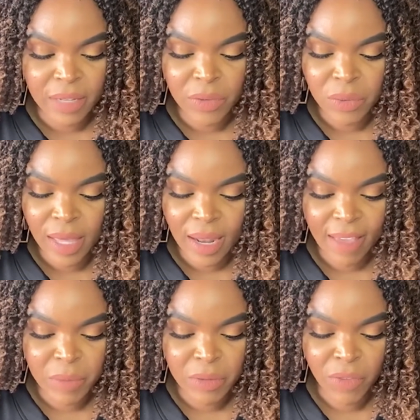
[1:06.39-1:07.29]
of you that
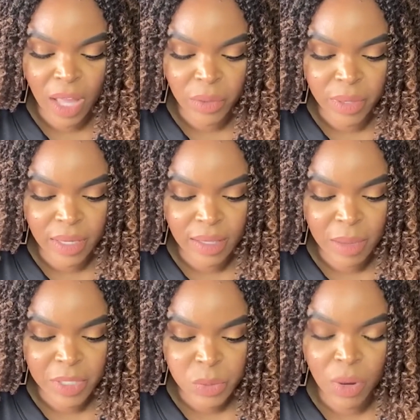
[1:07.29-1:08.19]
have been following
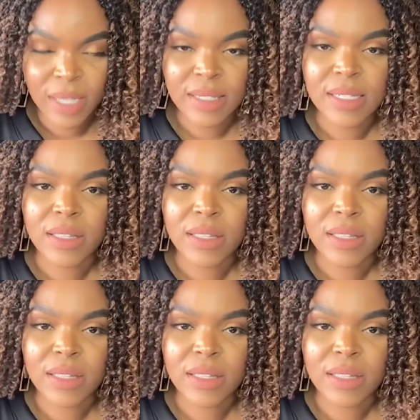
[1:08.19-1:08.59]
this process,